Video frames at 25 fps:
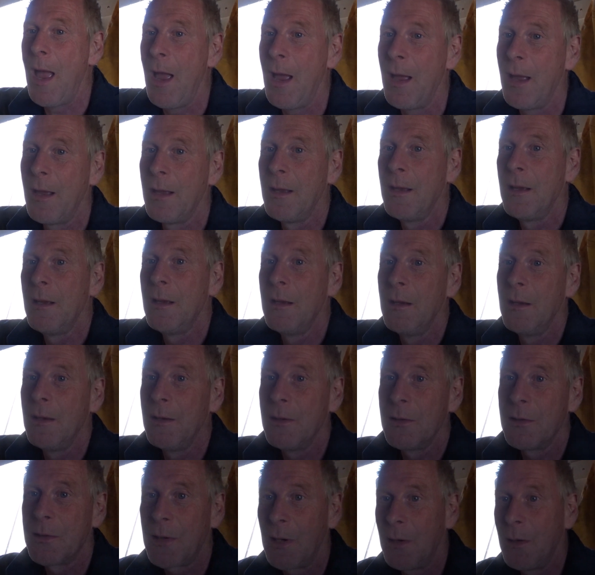
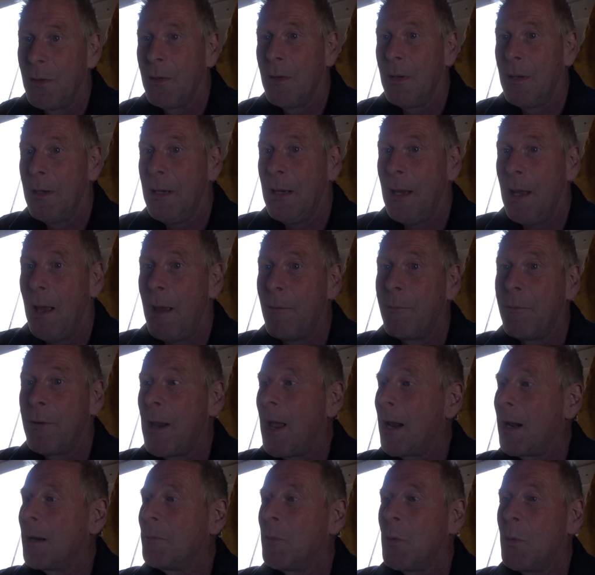So every
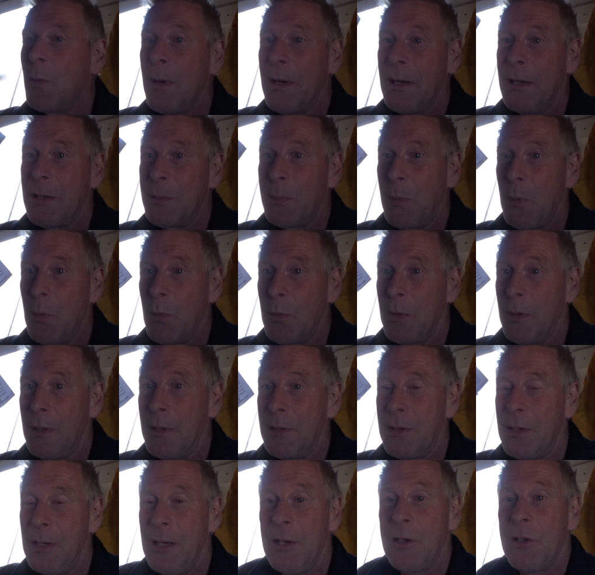animal when it's born
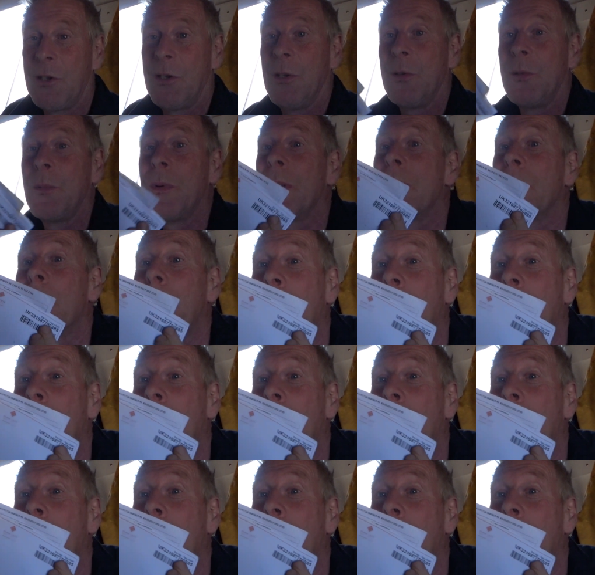is issued with a